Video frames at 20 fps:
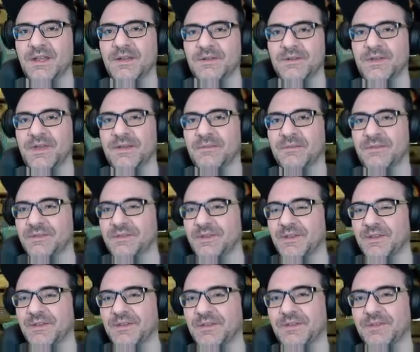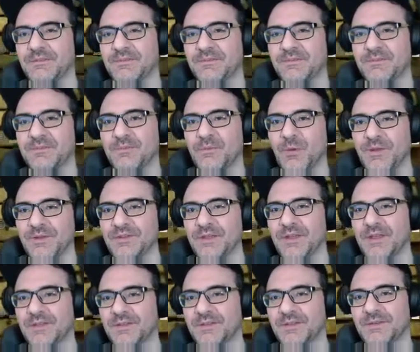Oh yeah, my son Ethan.
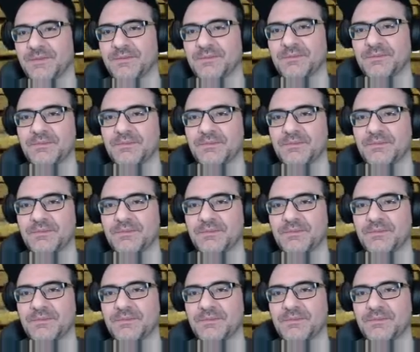Westex.